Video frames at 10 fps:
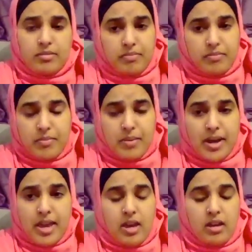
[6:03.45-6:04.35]

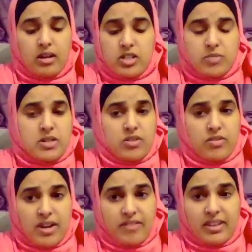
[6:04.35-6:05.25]
my husband
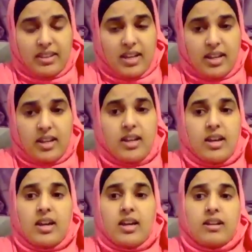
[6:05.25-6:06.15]
arrived at that,
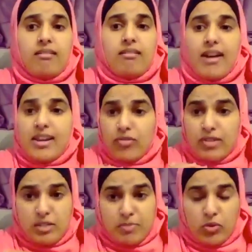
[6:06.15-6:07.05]
I'd already
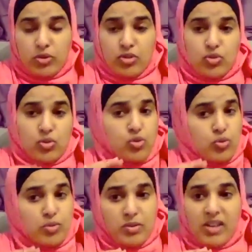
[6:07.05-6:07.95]
spoken to two
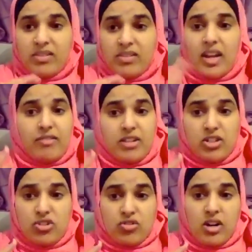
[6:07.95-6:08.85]
midwives and a
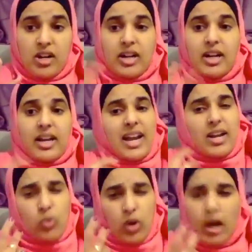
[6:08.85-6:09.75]
registrar, and I
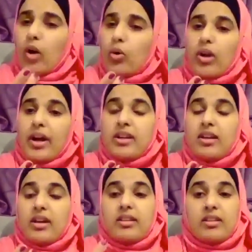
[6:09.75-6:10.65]
had quite a good
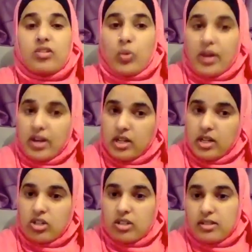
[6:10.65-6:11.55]
idea that there's quite a high
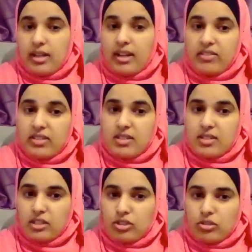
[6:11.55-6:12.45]
chance I'll have a
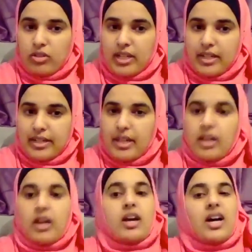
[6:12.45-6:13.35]
C-section on that day.
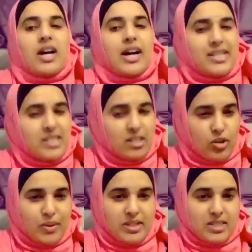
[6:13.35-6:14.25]
I didn't
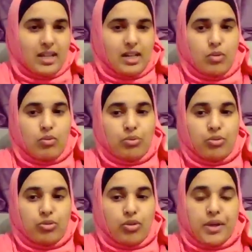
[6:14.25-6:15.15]
know exactly what
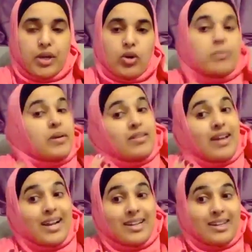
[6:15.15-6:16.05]
was going on because I
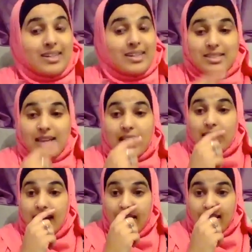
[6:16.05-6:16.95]
hadn't had a scan
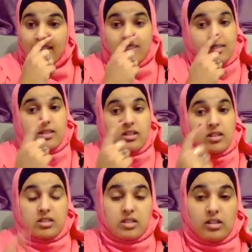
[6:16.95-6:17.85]
and I hadn't seen the
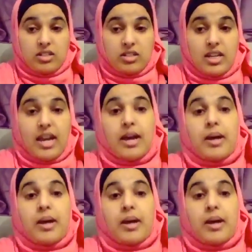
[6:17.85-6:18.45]
consultant yet,